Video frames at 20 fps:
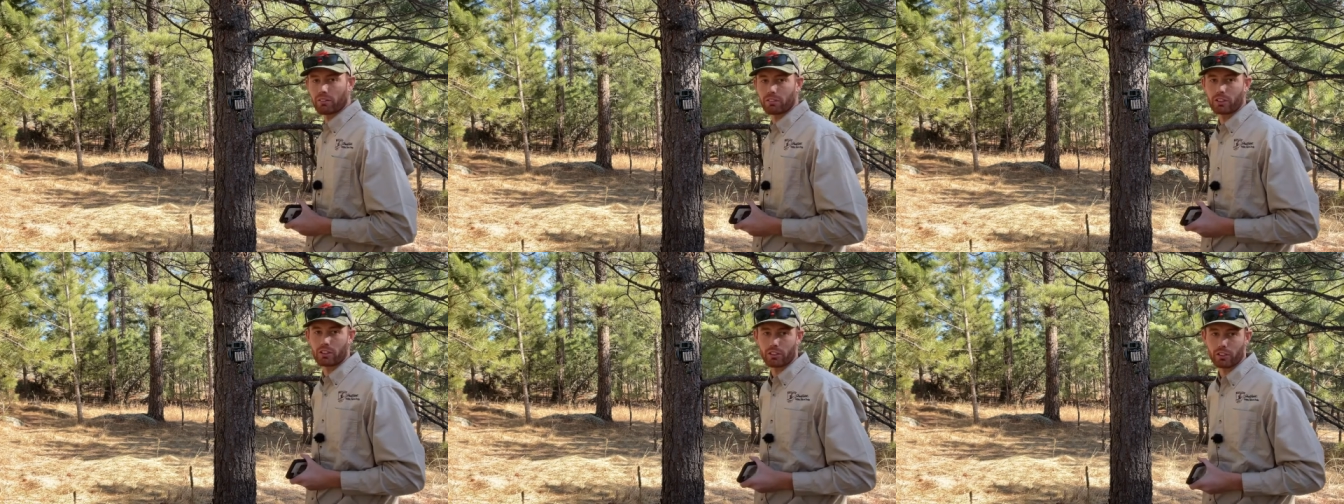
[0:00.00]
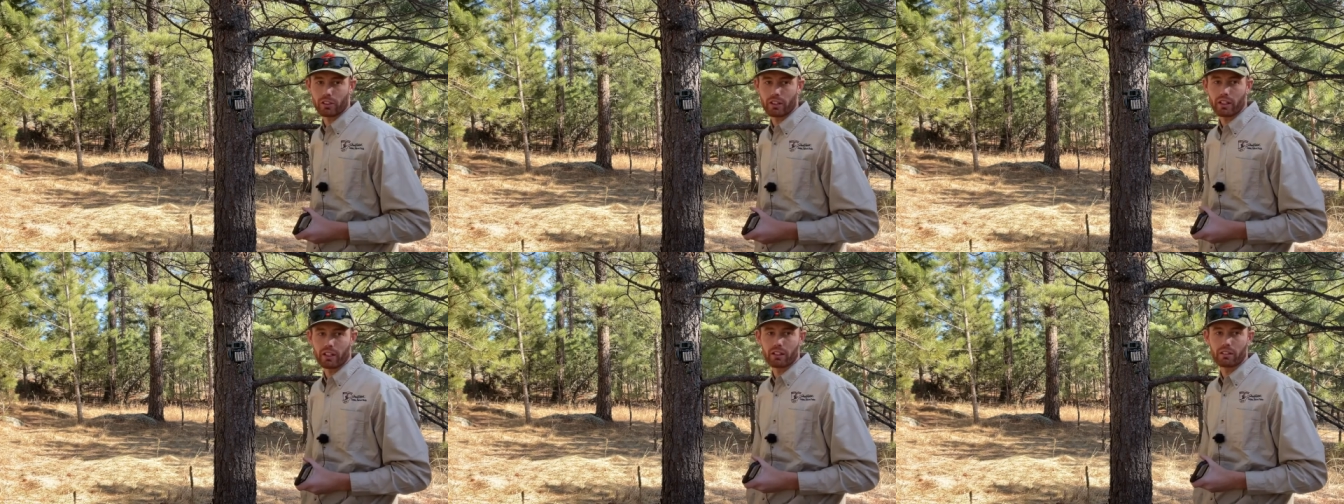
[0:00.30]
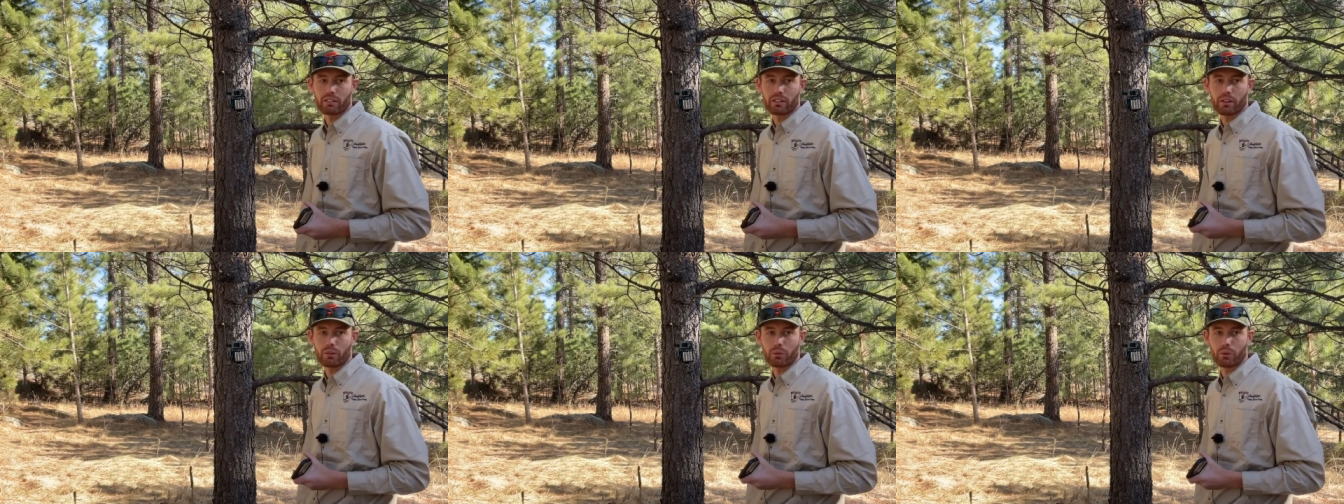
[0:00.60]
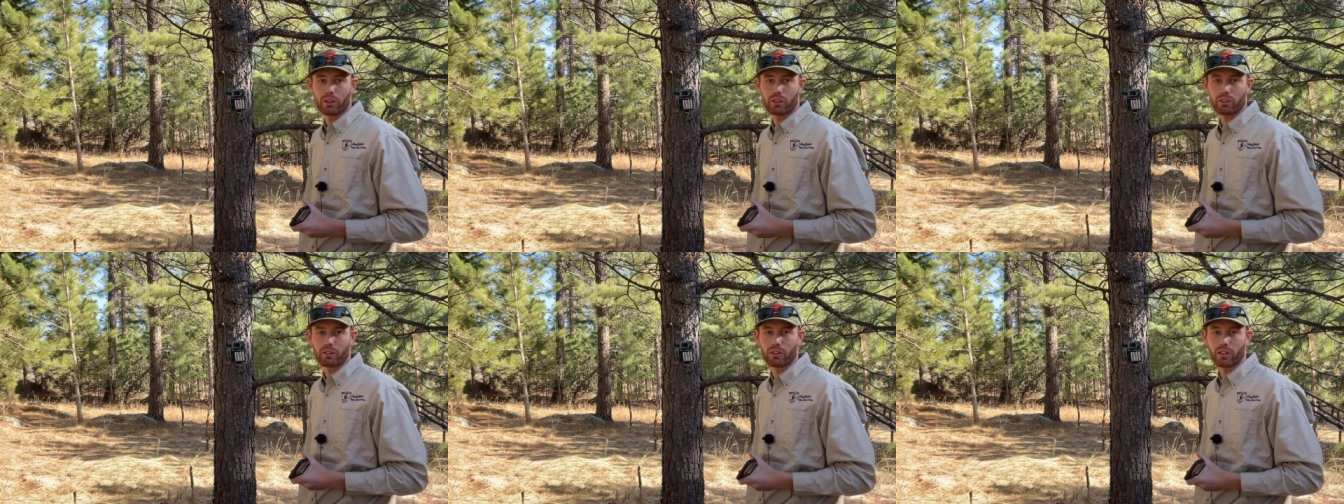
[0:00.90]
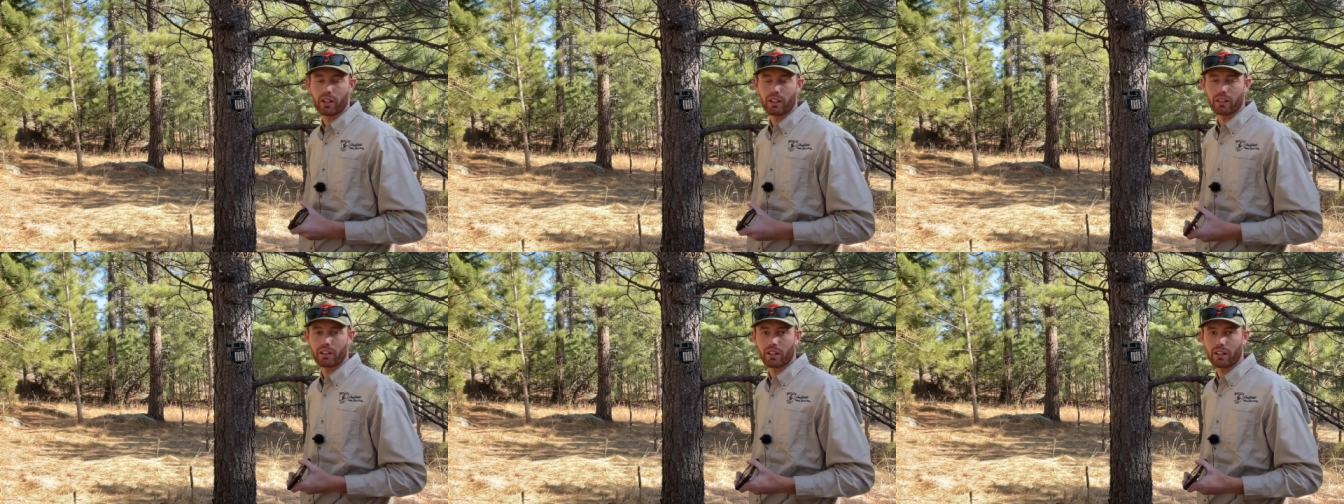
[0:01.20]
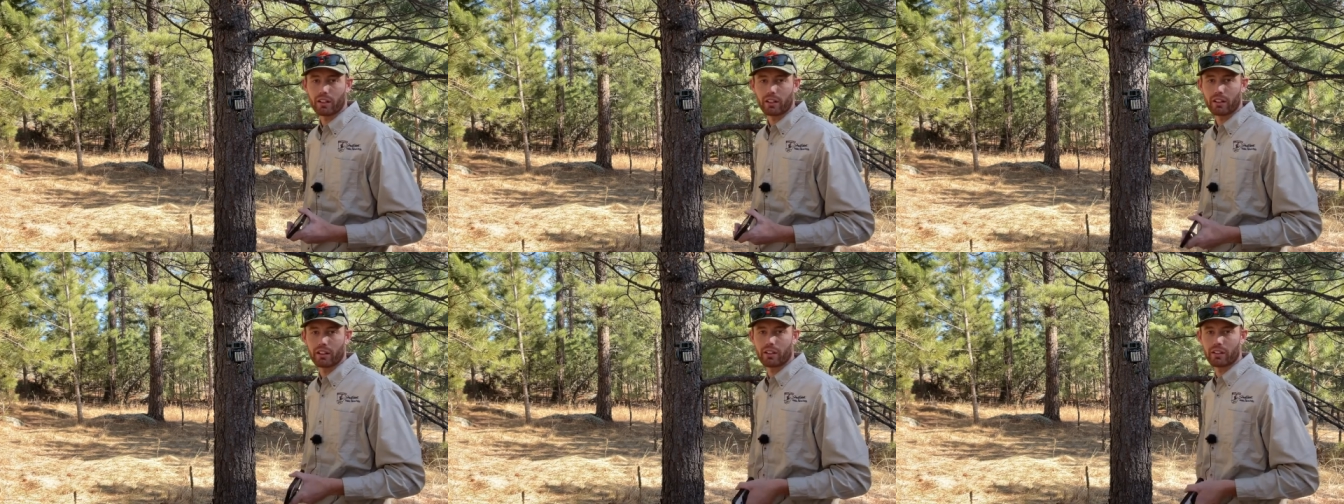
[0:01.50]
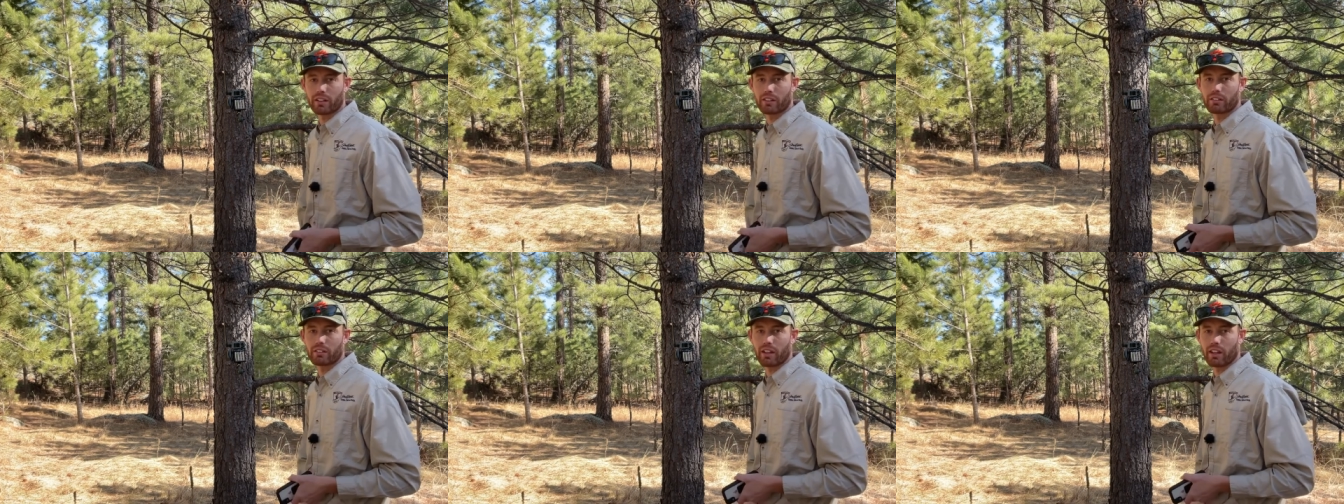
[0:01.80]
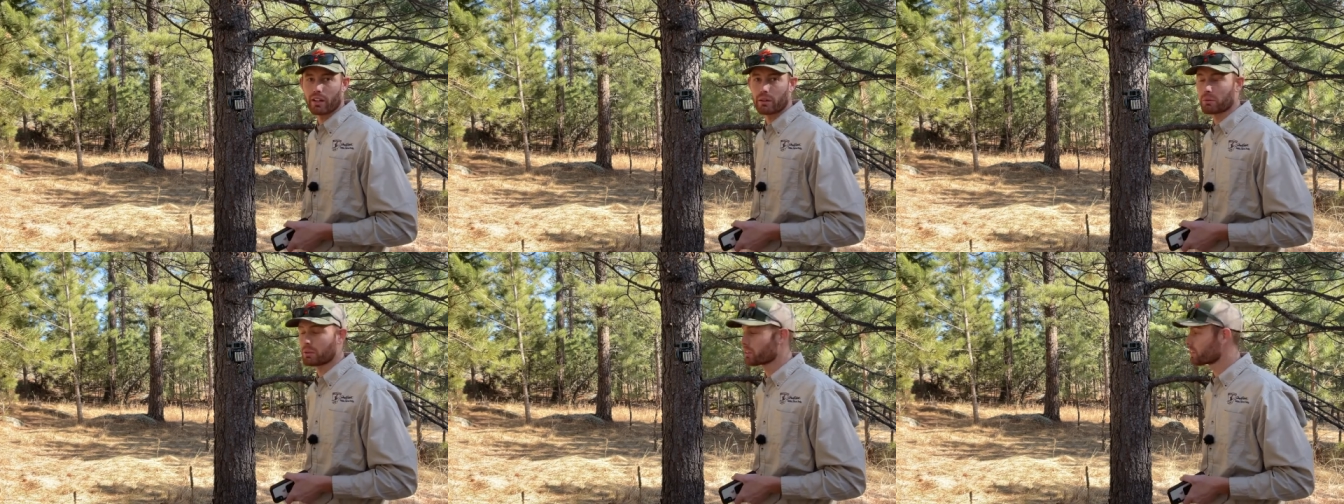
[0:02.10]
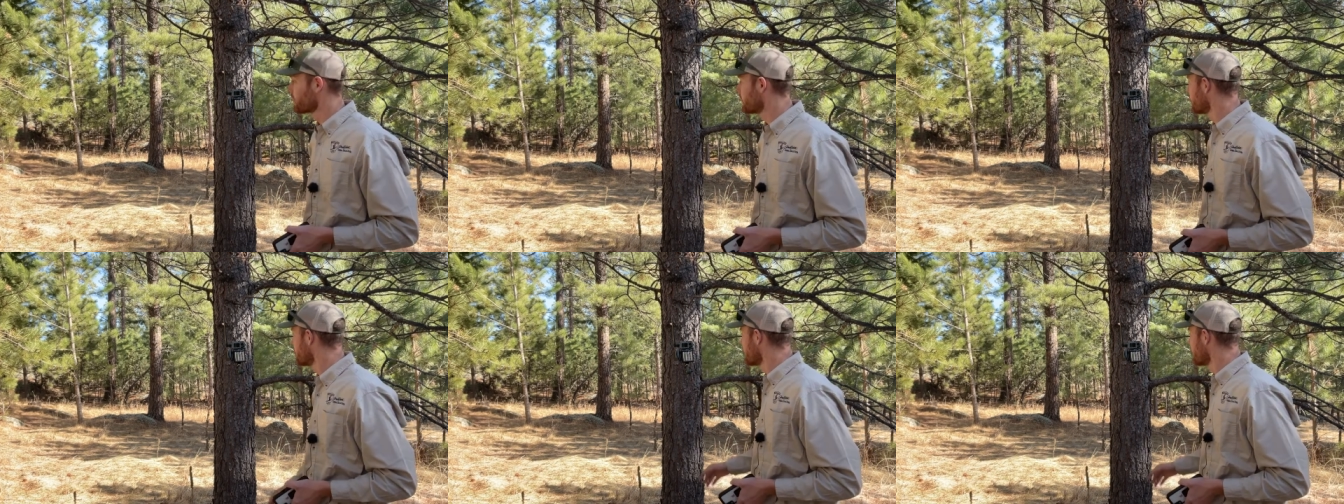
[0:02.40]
the tree because they will do that. They are curious animals.